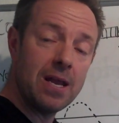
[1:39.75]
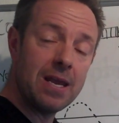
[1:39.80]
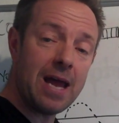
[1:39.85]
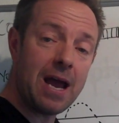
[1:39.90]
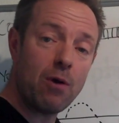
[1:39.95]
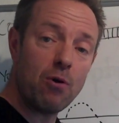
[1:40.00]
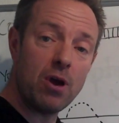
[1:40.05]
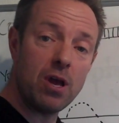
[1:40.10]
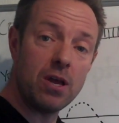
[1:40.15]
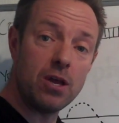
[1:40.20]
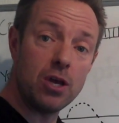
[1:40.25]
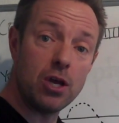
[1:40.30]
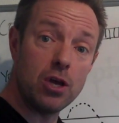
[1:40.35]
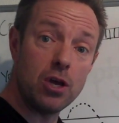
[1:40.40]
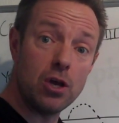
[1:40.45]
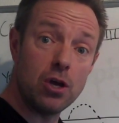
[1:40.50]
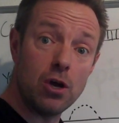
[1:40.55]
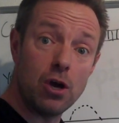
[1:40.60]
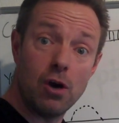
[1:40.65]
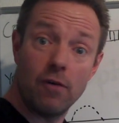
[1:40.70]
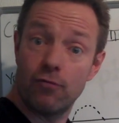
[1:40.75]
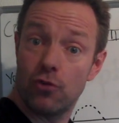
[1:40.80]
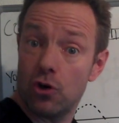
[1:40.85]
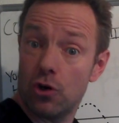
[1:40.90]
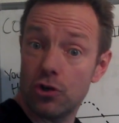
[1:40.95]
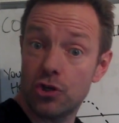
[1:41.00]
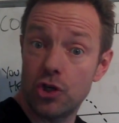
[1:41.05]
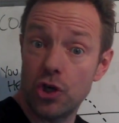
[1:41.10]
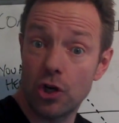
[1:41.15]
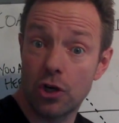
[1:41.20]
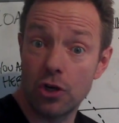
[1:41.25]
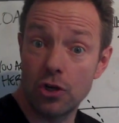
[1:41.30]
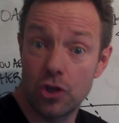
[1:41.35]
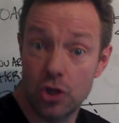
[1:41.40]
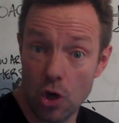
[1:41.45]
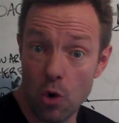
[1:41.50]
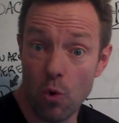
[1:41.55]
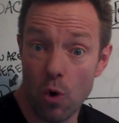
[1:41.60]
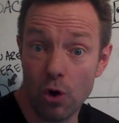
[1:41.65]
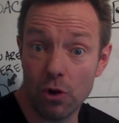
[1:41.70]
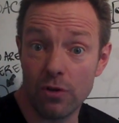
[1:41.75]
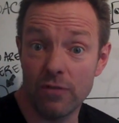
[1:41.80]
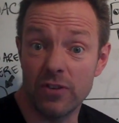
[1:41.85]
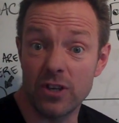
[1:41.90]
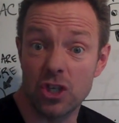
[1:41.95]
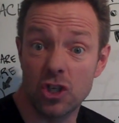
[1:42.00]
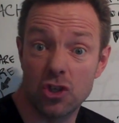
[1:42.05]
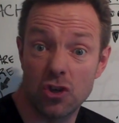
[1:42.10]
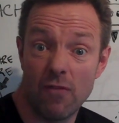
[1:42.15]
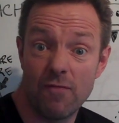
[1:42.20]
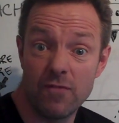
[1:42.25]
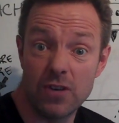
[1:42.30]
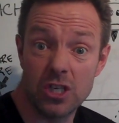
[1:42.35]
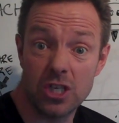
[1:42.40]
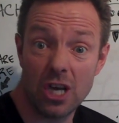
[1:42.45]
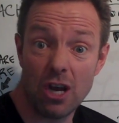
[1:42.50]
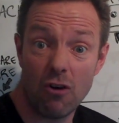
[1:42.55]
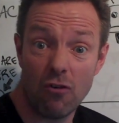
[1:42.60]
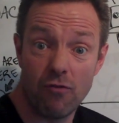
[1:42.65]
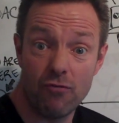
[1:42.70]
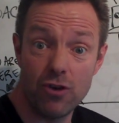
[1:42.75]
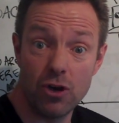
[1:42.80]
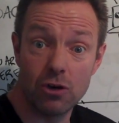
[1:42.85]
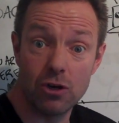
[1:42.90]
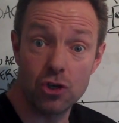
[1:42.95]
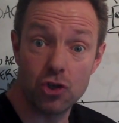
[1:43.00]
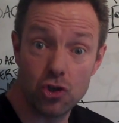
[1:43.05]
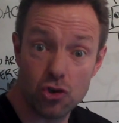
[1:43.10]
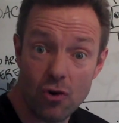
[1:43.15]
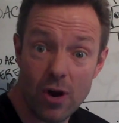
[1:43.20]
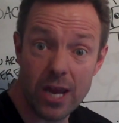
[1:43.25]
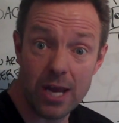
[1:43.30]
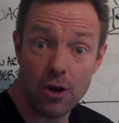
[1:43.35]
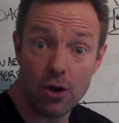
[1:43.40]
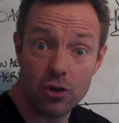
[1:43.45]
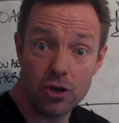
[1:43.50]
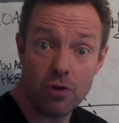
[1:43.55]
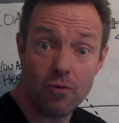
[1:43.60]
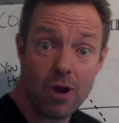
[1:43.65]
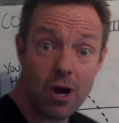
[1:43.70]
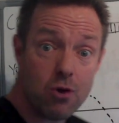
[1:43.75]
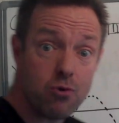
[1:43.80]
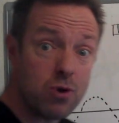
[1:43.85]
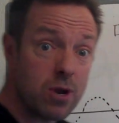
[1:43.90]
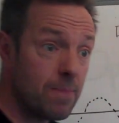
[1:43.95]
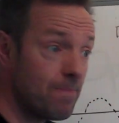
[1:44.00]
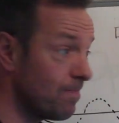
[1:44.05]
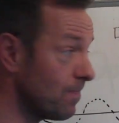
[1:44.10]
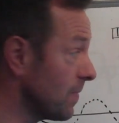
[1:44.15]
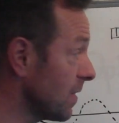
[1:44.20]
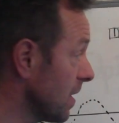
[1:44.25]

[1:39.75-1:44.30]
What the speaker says: Now, of course, you could do all of this stuff yourself. You could train on your own.